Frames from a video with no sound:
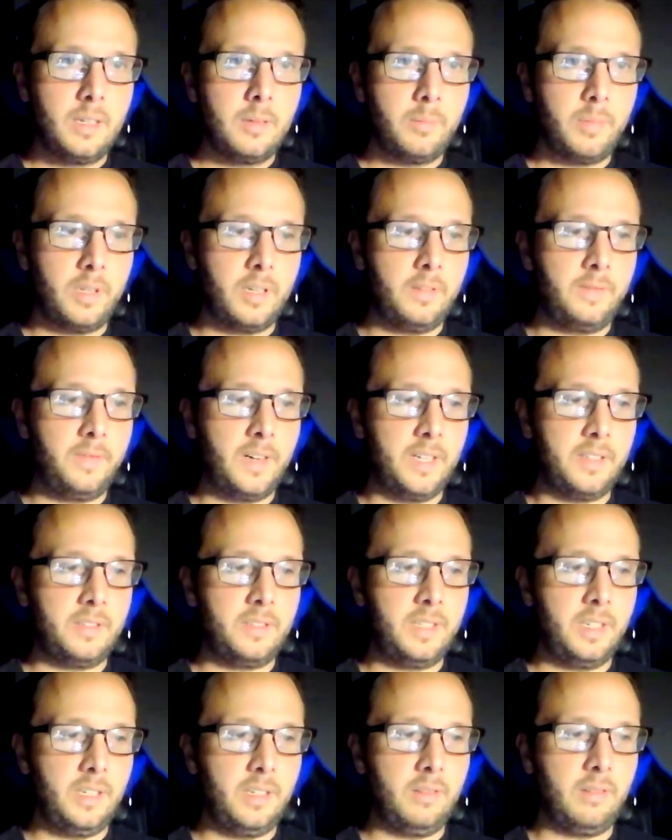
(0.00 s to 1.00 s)
But if I
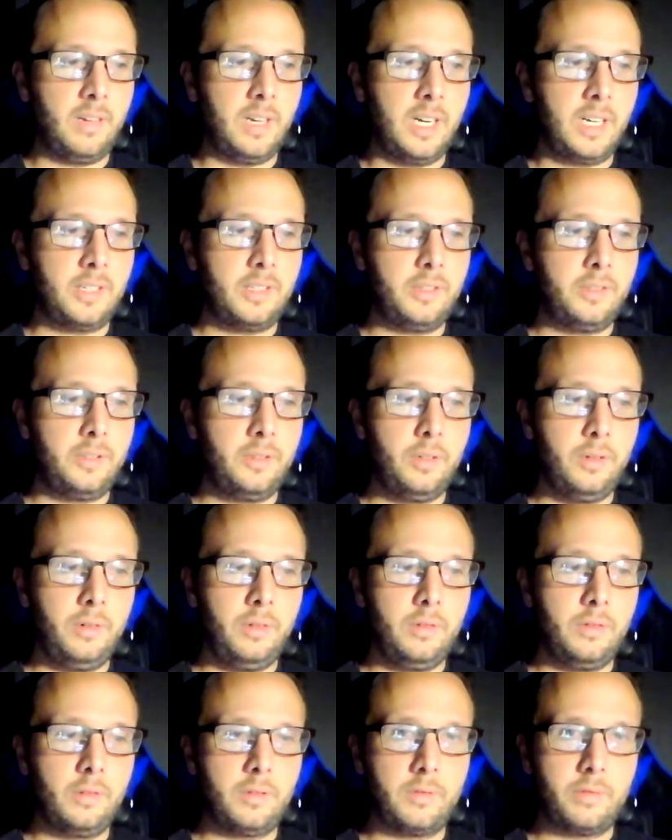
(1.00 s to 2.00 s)
see like
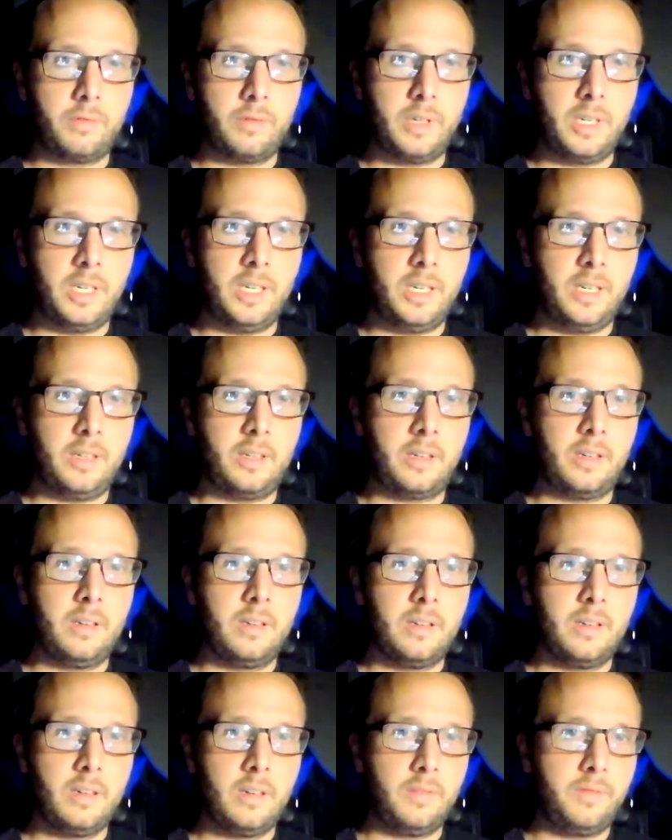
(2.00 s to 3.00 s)
2 to 3
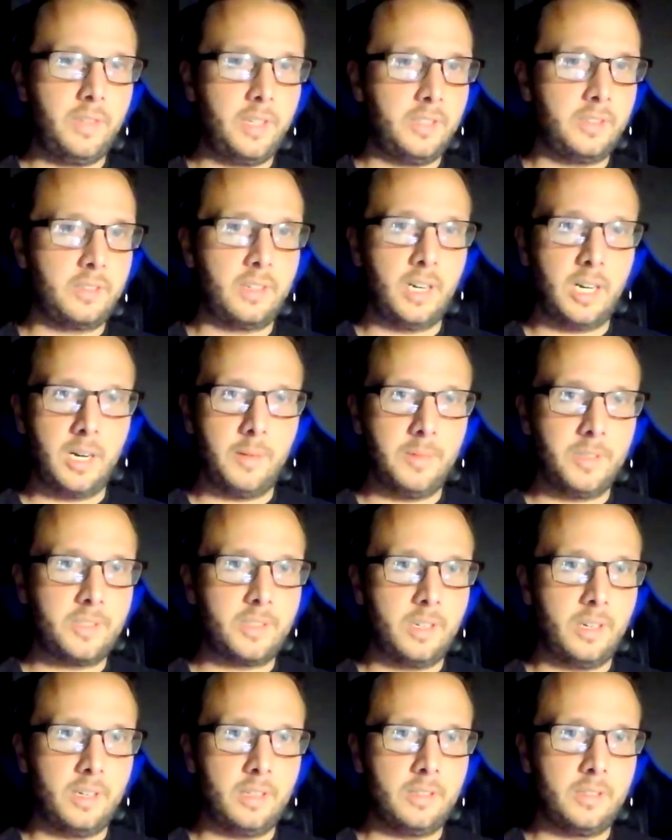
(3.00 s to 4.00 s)
of these comments
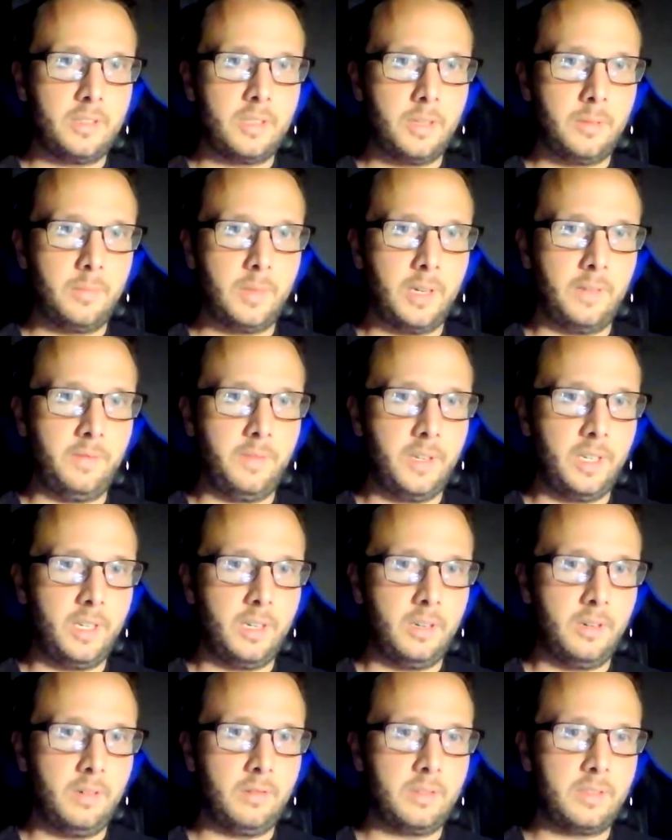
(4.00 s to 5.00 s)
on some of my
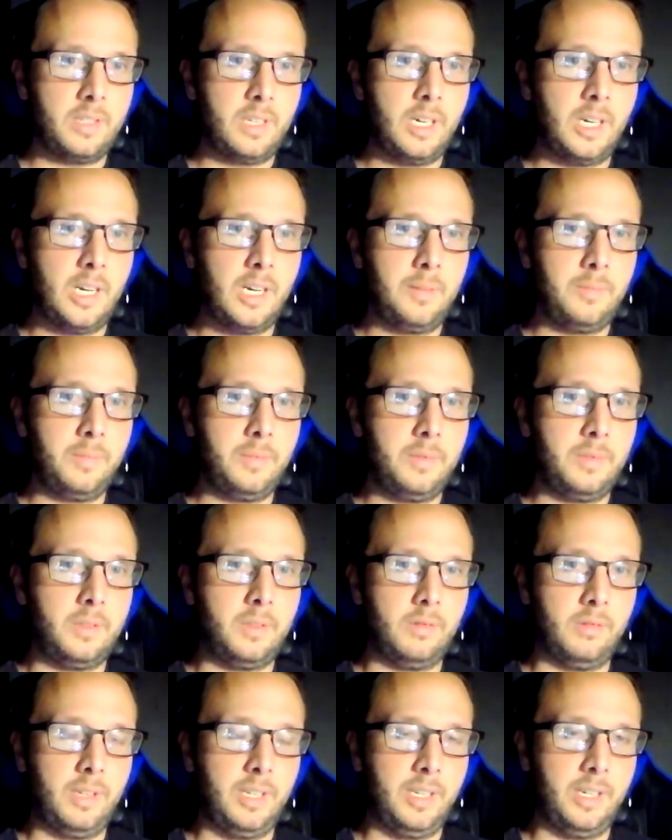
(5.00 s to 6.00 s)
videos, I'm
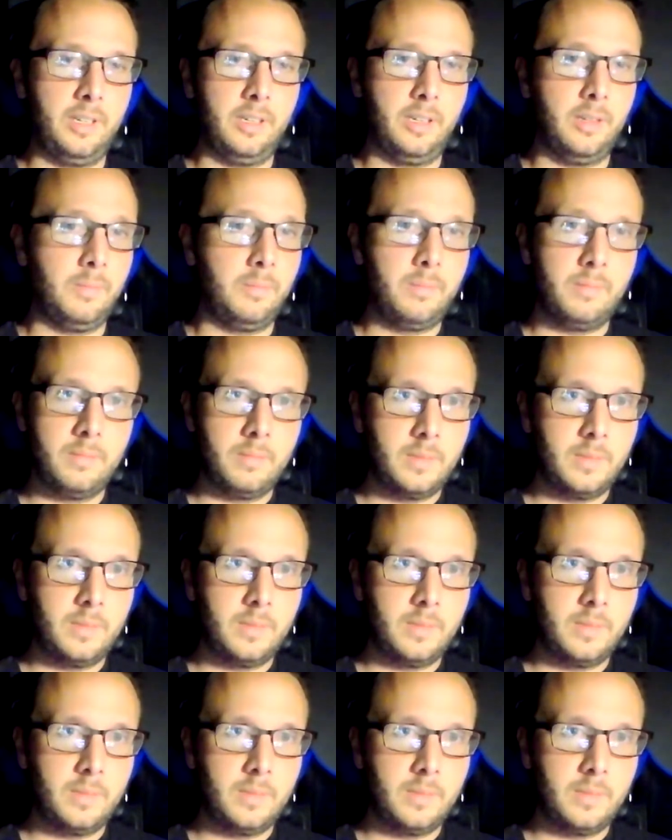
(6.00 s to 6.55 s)
deleting them.